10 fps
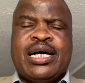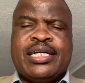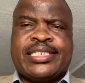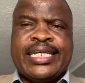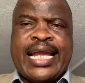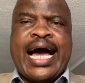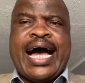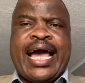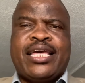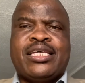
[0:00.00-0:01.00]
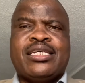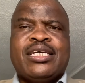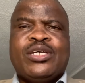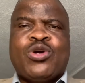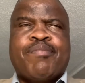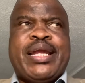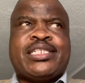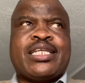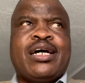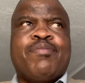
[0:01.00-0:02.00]
deny your
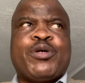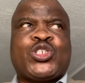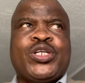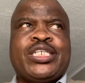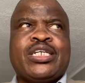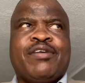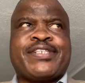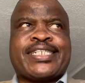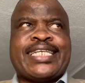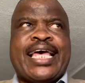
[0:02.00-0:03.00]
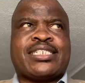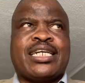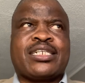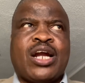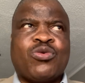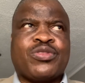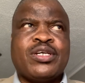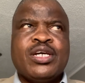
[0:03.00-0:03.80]
ministry opportunity of success and growth.